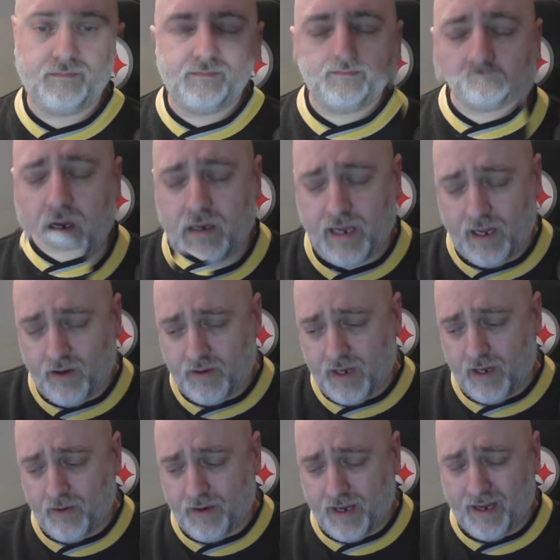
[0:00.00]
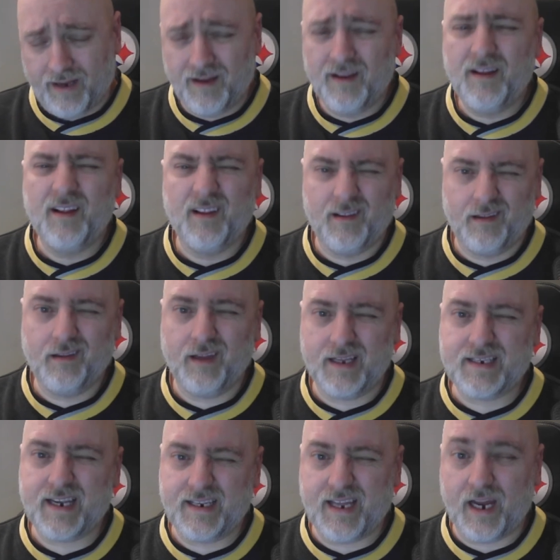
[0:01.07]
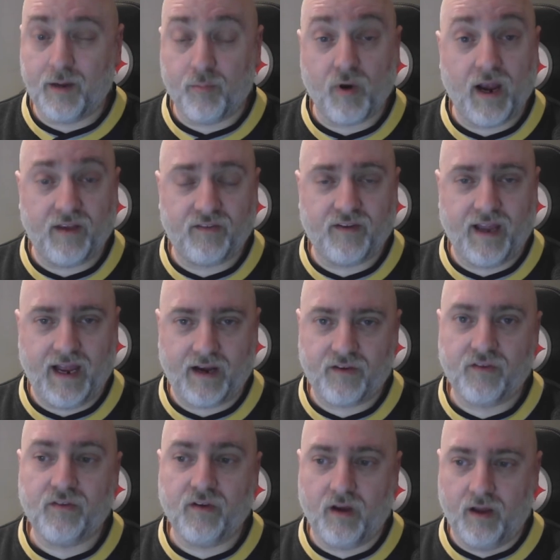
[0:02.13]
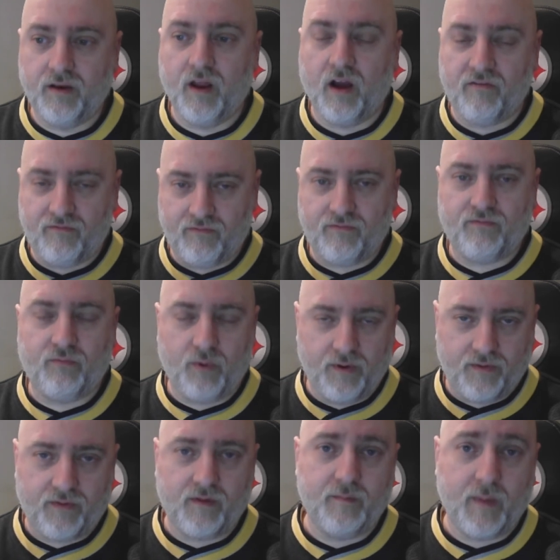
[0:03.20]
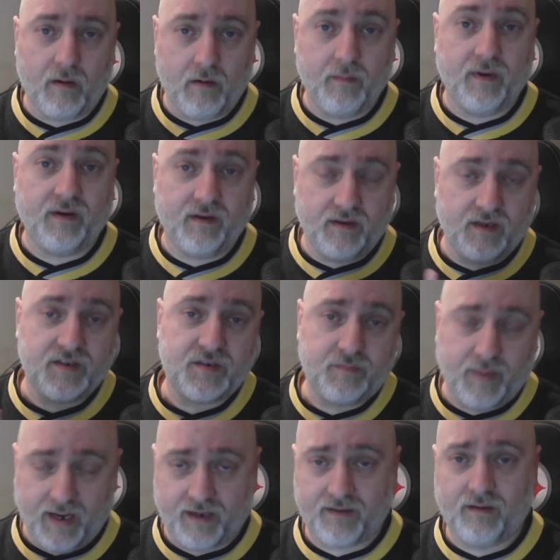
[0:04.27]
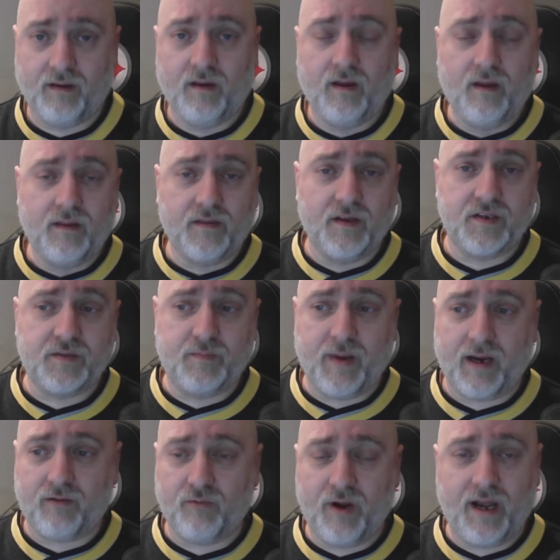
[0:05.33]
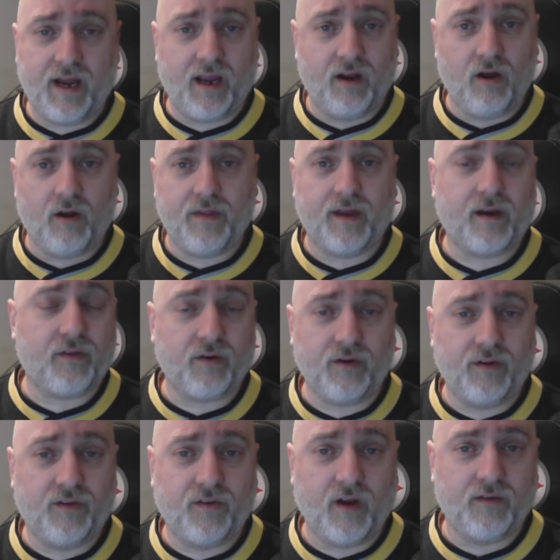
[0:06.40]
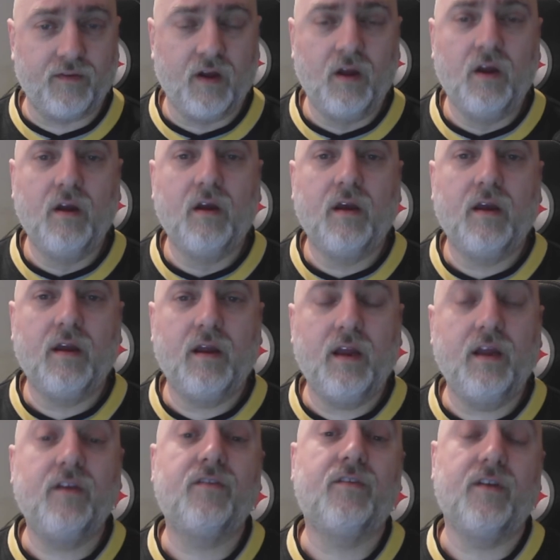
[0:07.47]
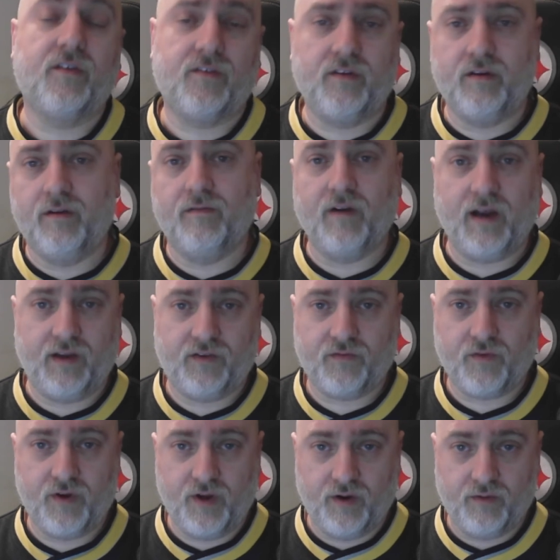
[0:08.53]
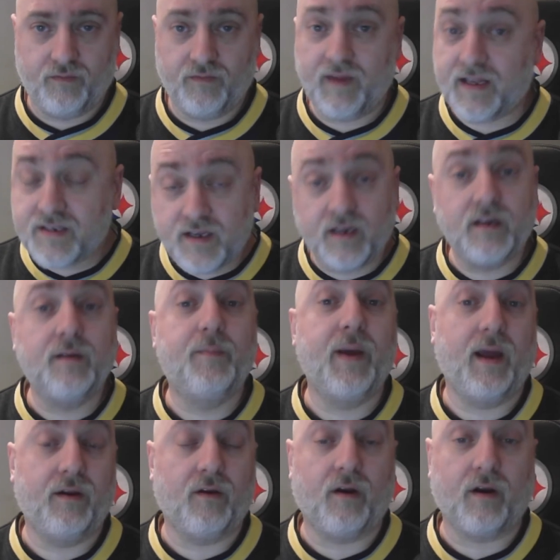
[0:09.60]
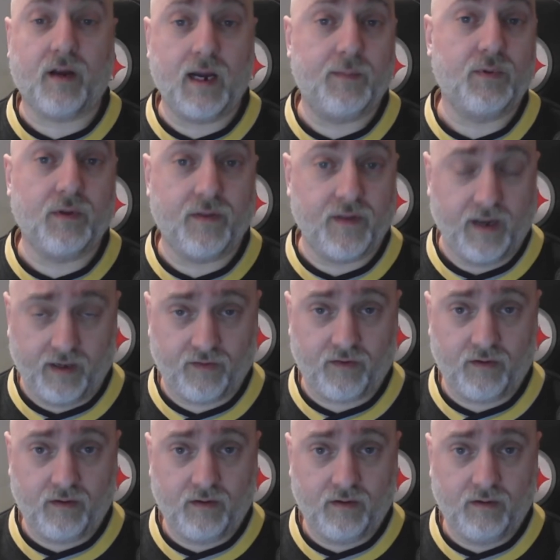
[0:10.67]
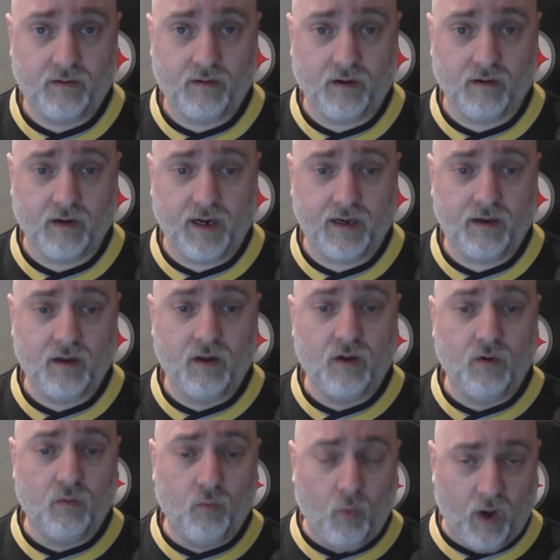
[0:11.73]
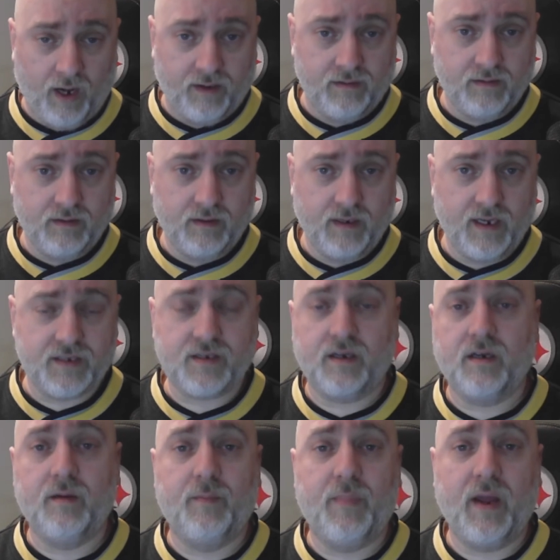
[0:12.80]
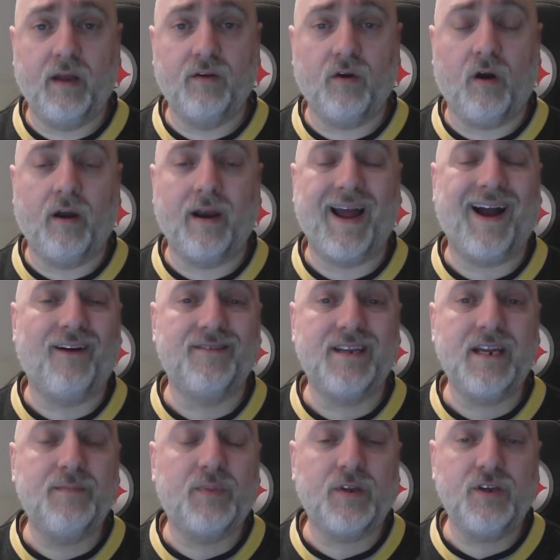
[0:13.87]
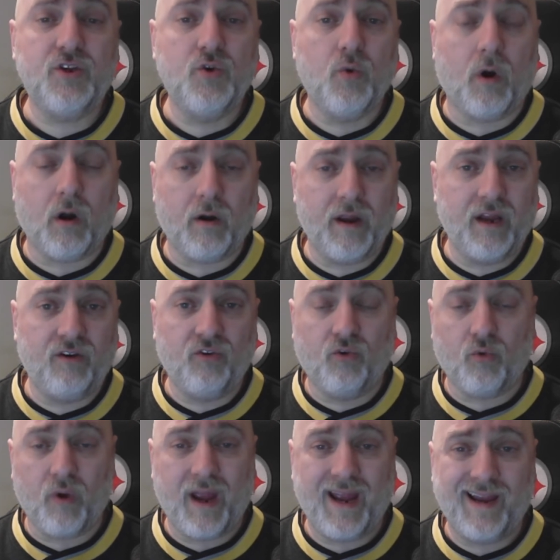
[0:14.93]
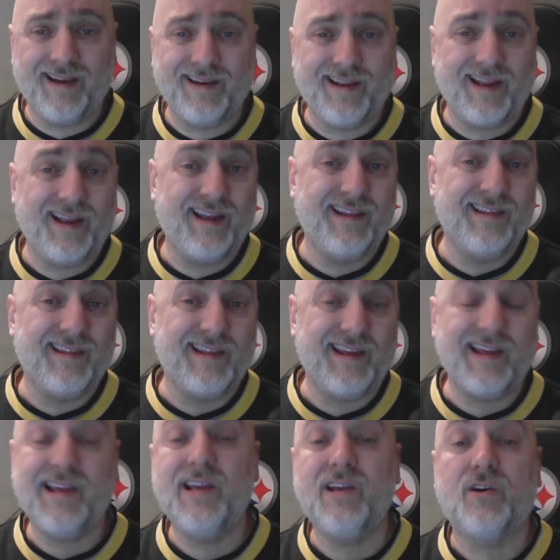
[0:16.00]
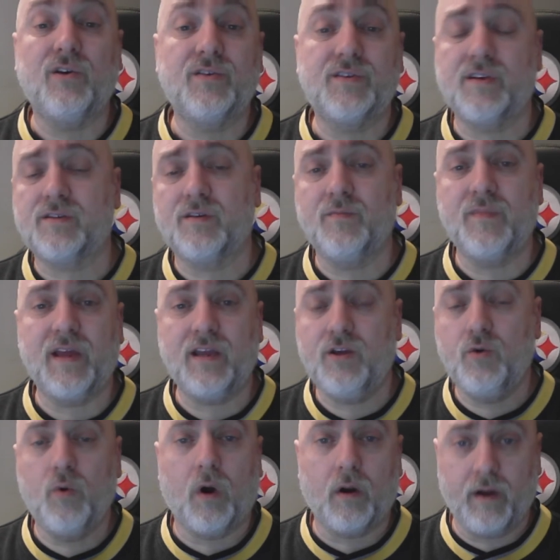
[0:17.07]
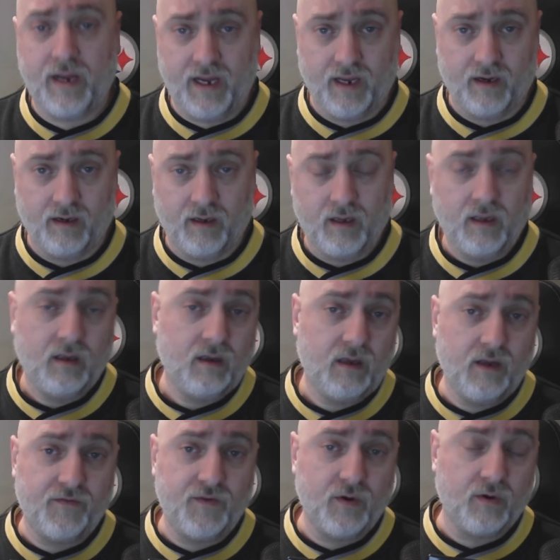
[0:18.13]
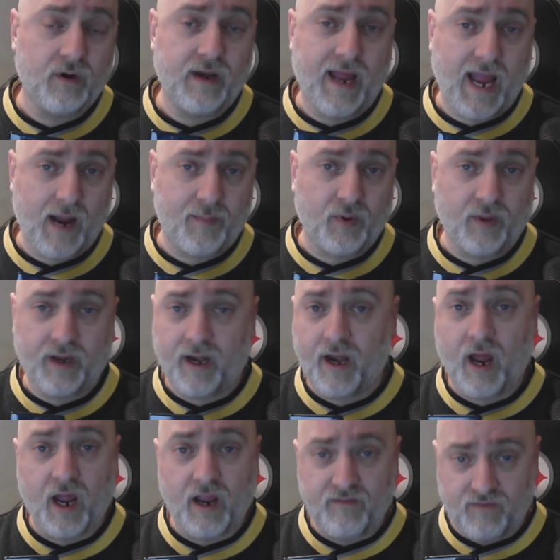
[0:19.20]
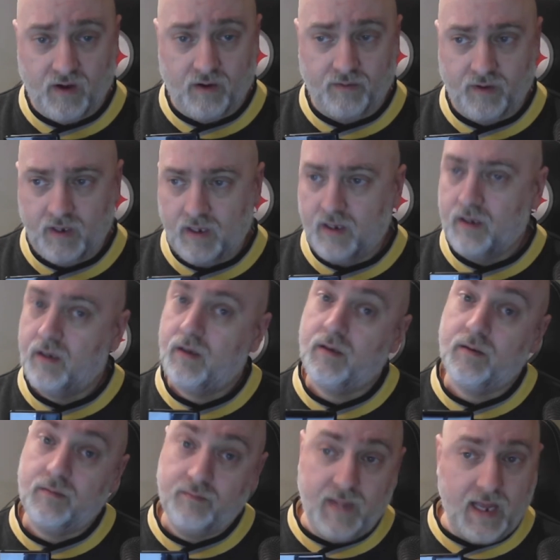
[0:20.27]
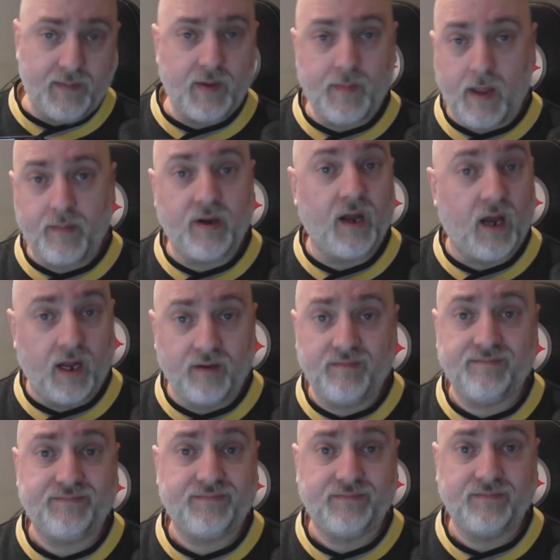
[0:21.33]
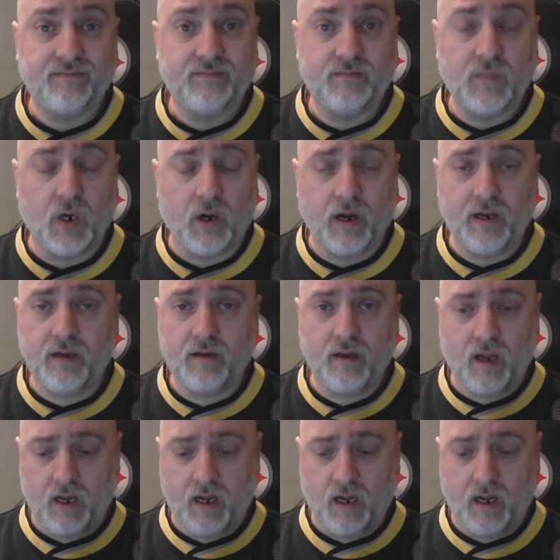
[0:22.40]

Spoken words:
Okay. Let's get down to brass tacks. Enough with the merriment and the specs, the spec reading and all that other good stuff. Is this the device for you? That's going to depend on a couple of things. All right. One, it's going to depend on how deeply you are ingrained in the ecosystem that you are in. If you're an Apple and an iPhone, maybe not. All right.